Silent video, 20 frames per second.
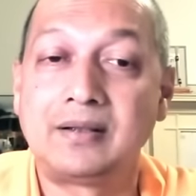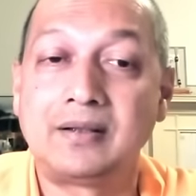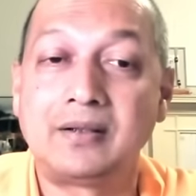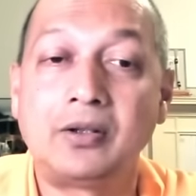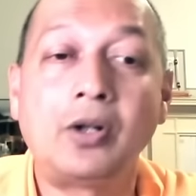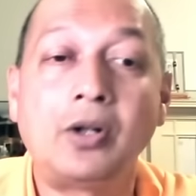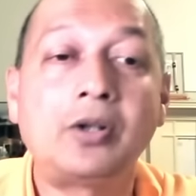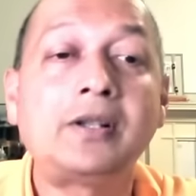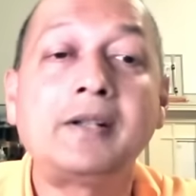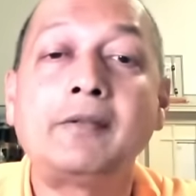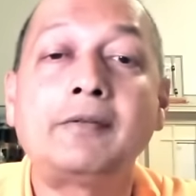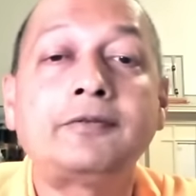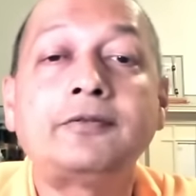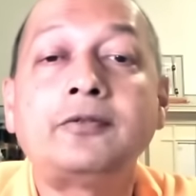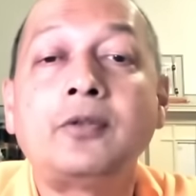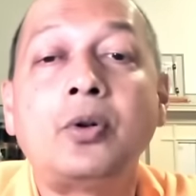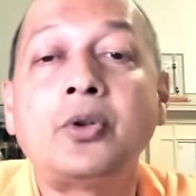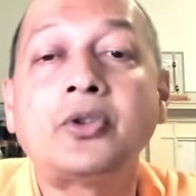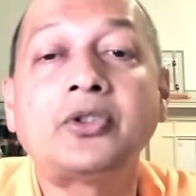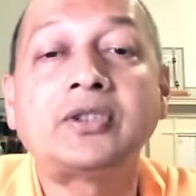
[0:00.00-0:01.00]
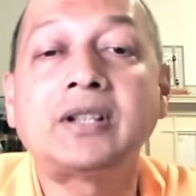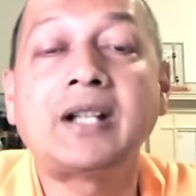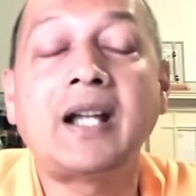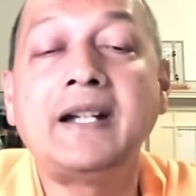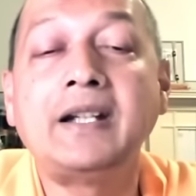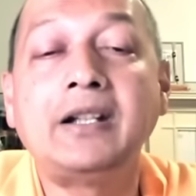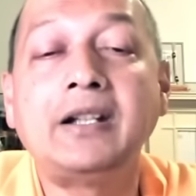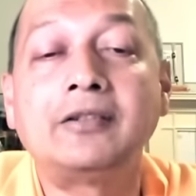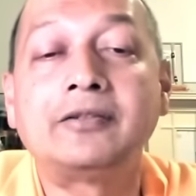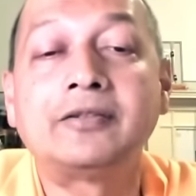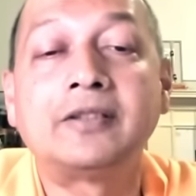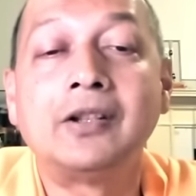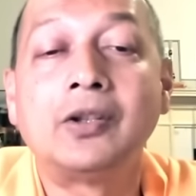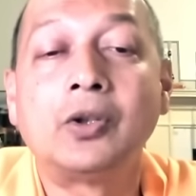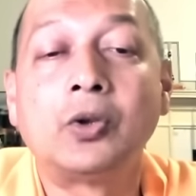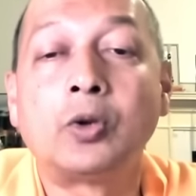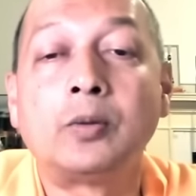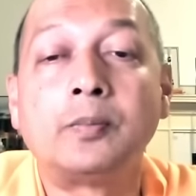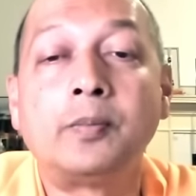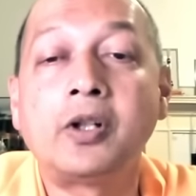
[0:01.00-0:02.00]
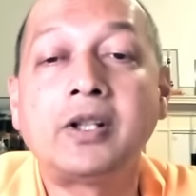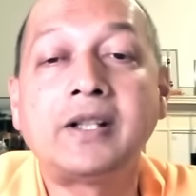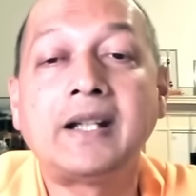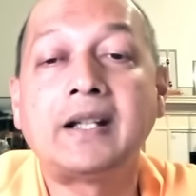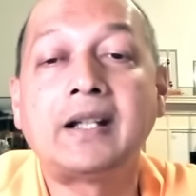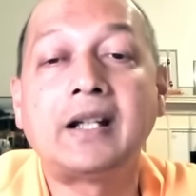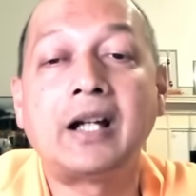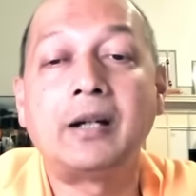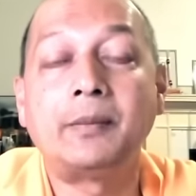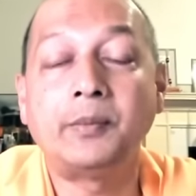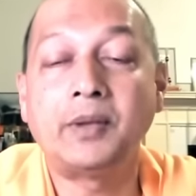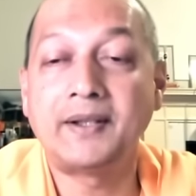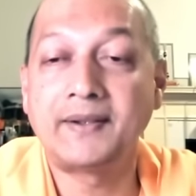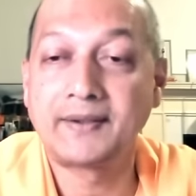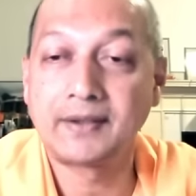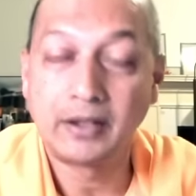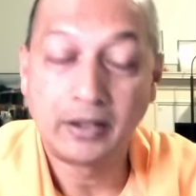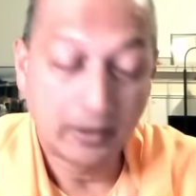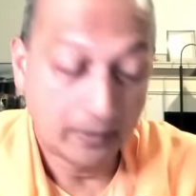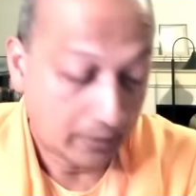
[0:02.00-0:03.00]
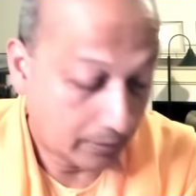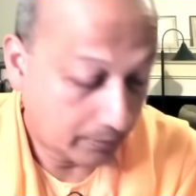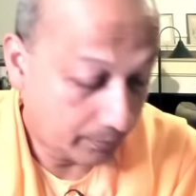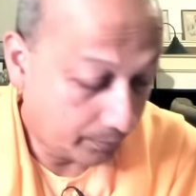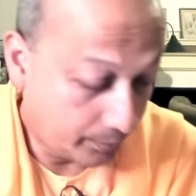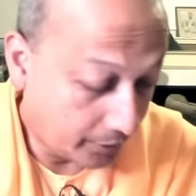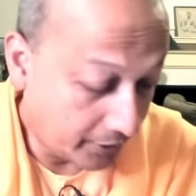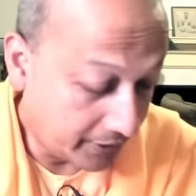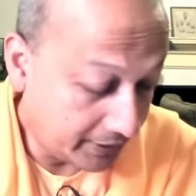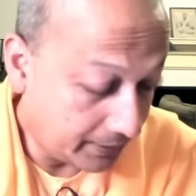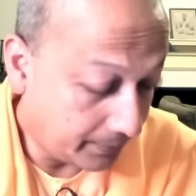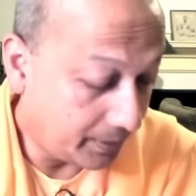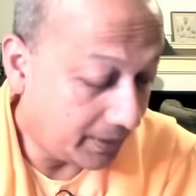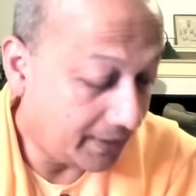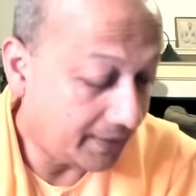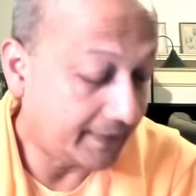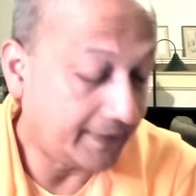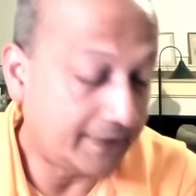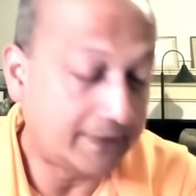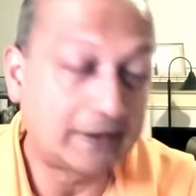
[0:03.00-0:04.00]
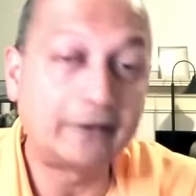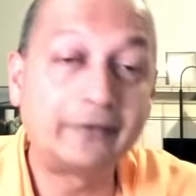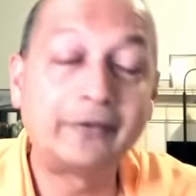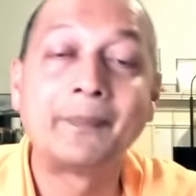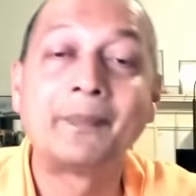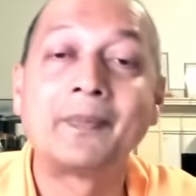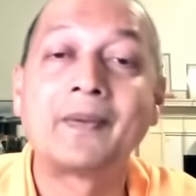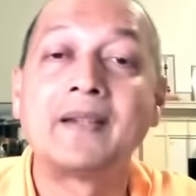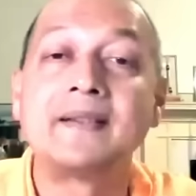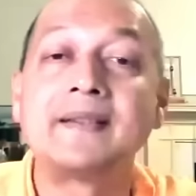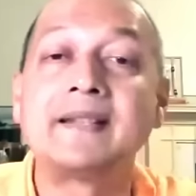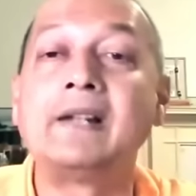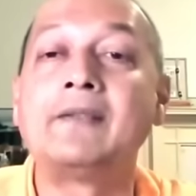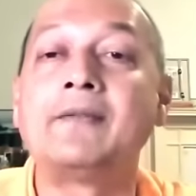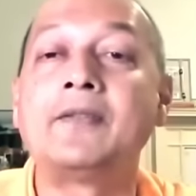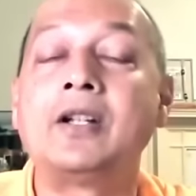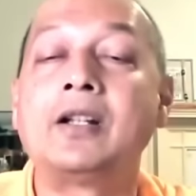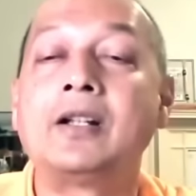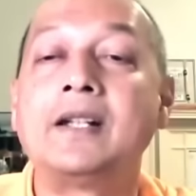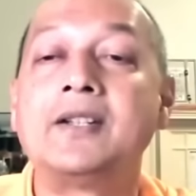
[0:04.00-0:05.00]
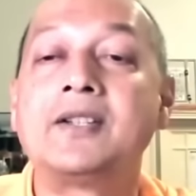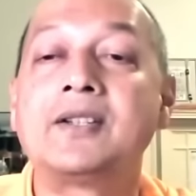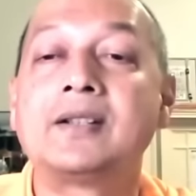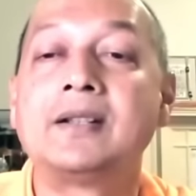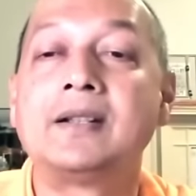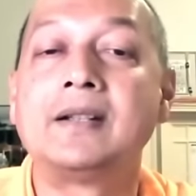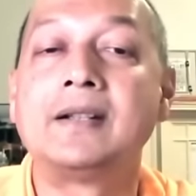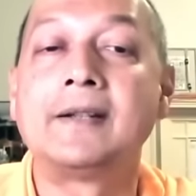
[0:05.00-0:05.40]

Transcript: Not a forced kind of robotic calmness, on the basis of self-knowledge.